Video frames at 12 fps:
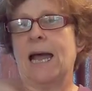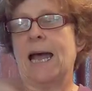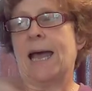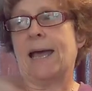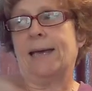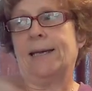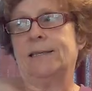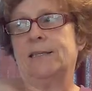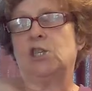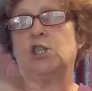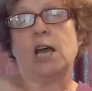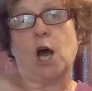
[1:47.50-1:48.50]
And
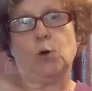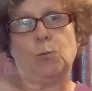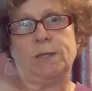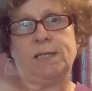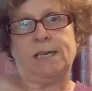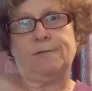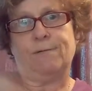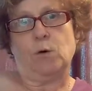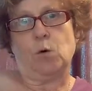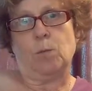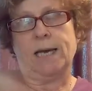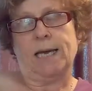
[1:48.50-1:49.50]
she opened it
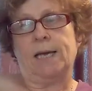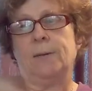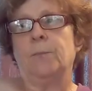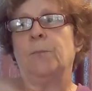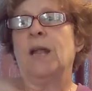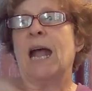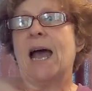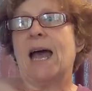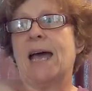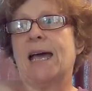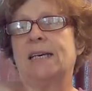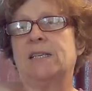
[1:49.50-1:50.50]
for me.
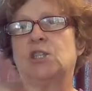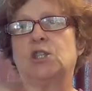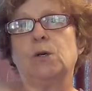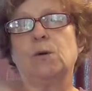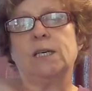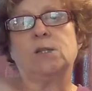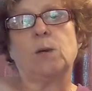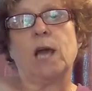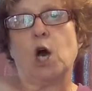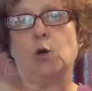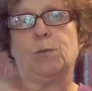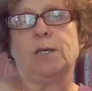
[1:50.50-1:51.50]
And as soon as we
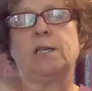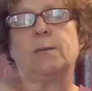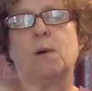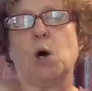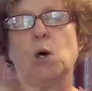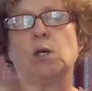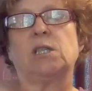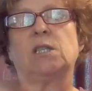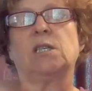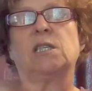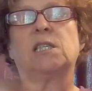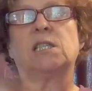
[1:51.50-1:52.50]
opened the box, the
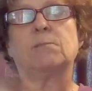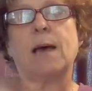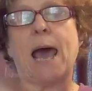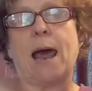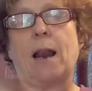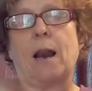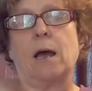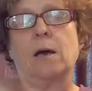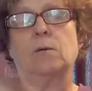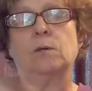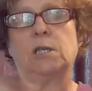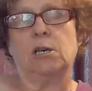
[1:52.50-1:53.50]
smell
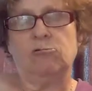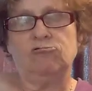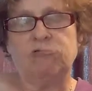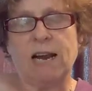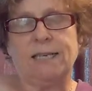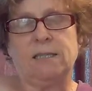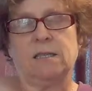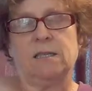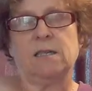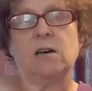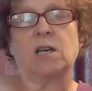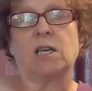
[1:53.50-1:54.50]
was
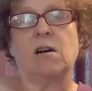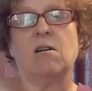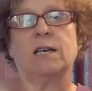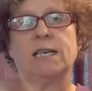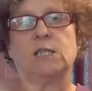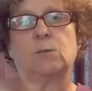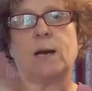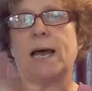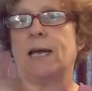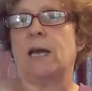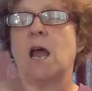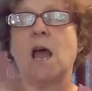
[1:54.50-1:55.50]
horrendous. I can't
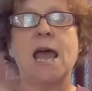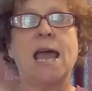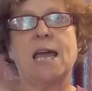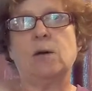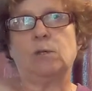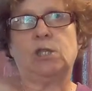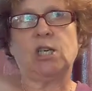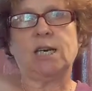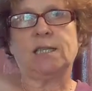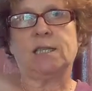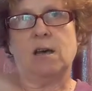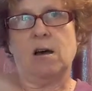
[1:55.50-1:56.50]
explain. It was
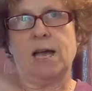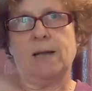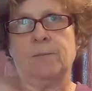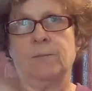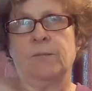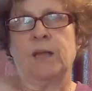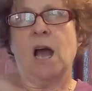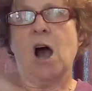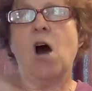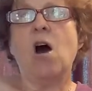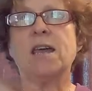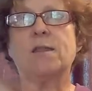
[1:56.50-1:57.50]
just like,
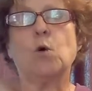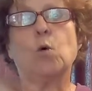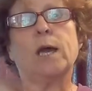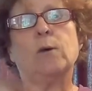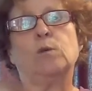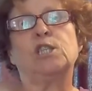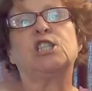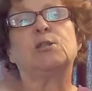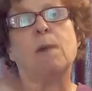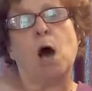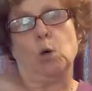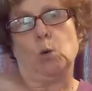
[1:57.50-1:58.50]
I thought it was
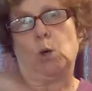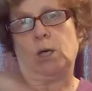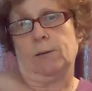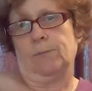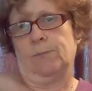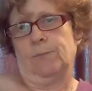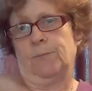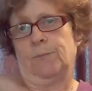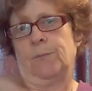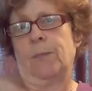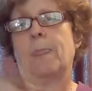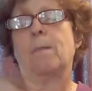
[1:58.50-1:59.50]
smoke.
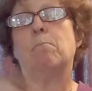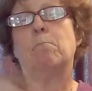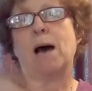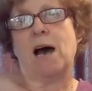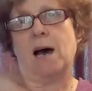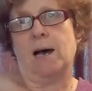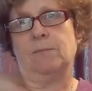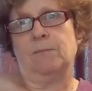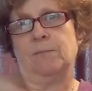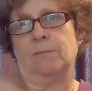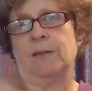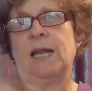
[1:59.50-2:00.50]
But
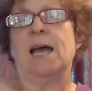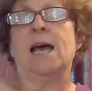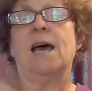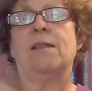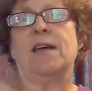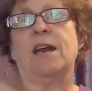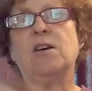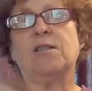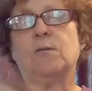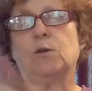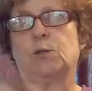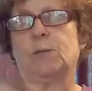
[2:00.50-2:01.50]
then I thought to